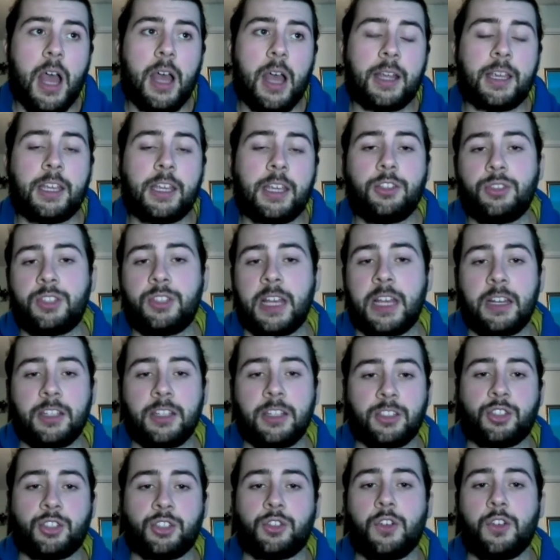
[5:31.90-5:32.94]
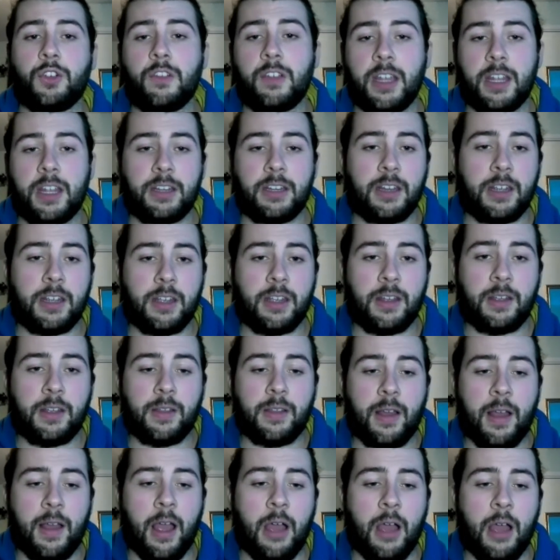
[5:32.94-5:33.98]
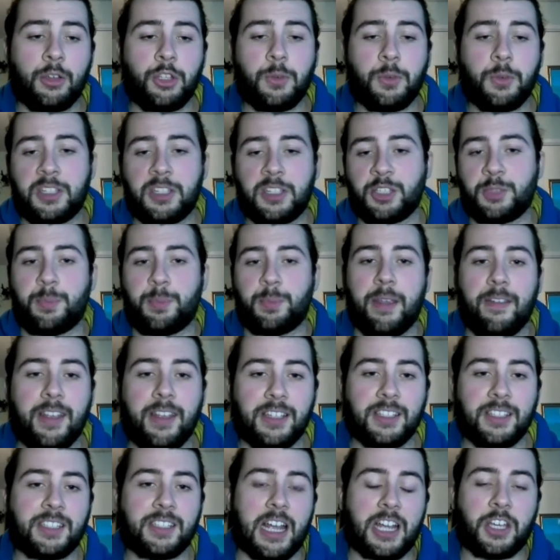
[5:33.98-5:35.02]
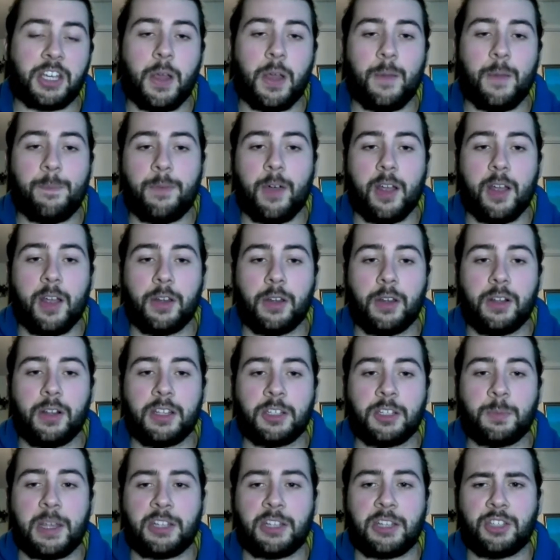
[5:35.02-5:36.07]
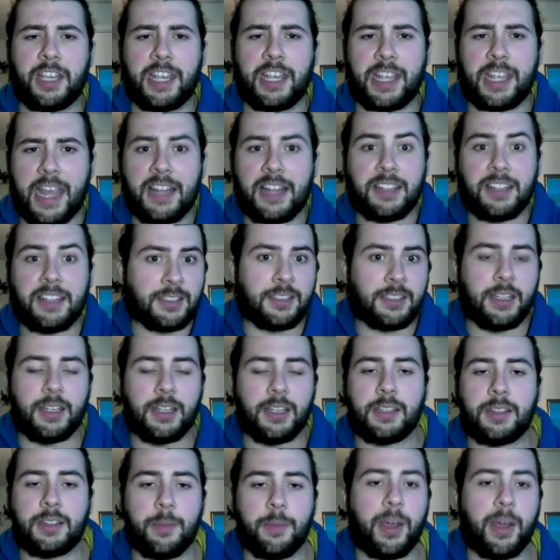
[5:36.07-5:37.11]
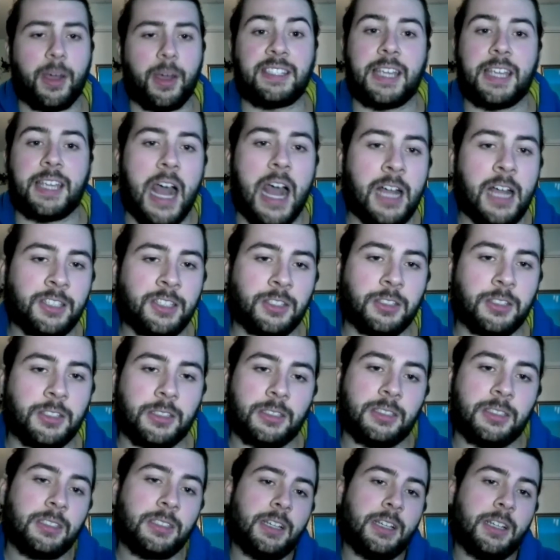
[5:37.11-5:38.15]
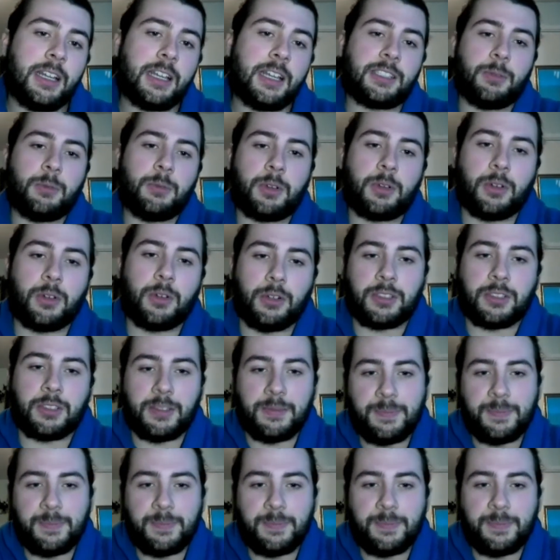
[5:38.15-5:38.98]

Could you tell us the story and how you experienced that cup final, especially against the mighty Arsenal, as they were called?